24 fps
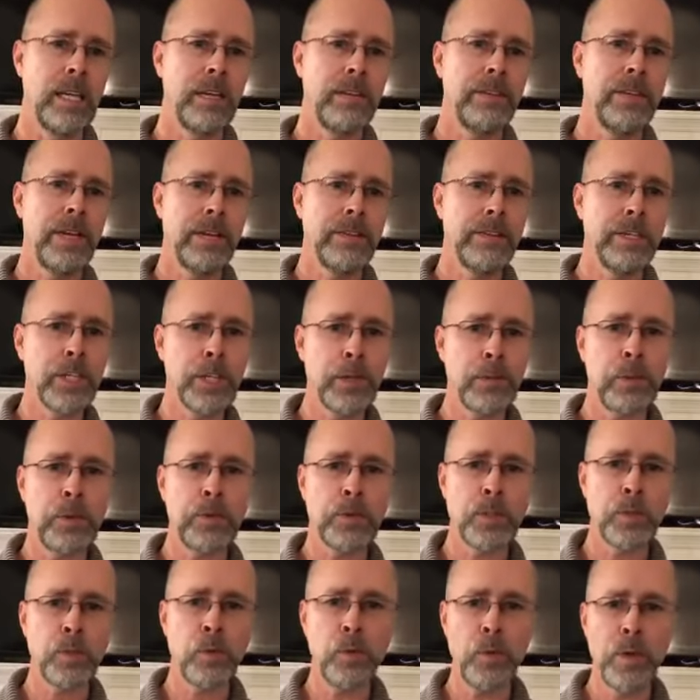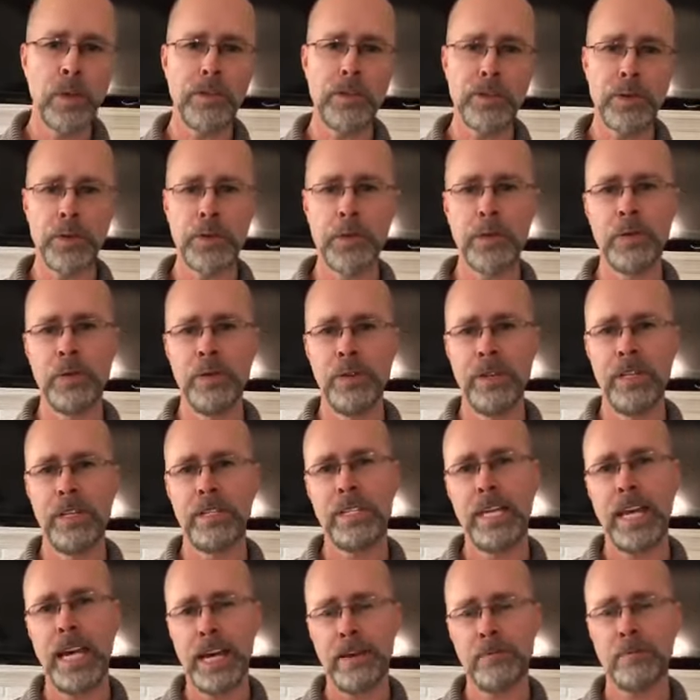that the other person went through
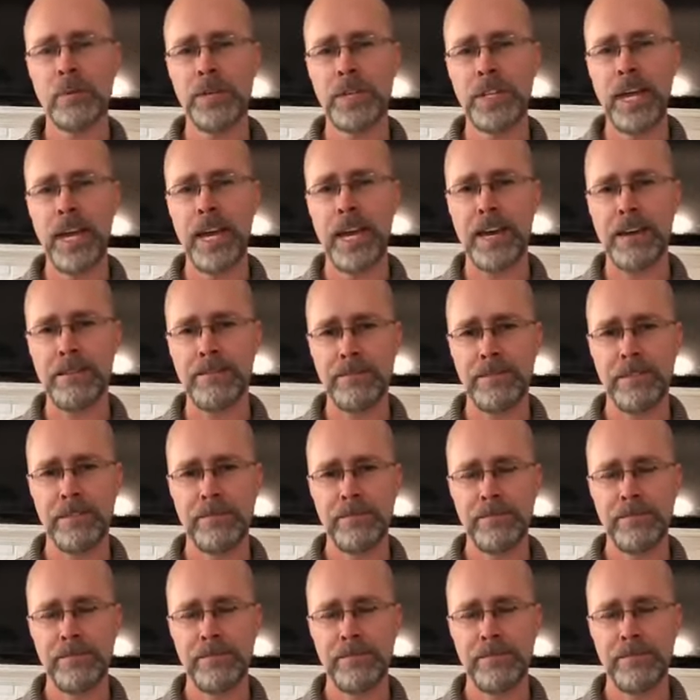to have what they have.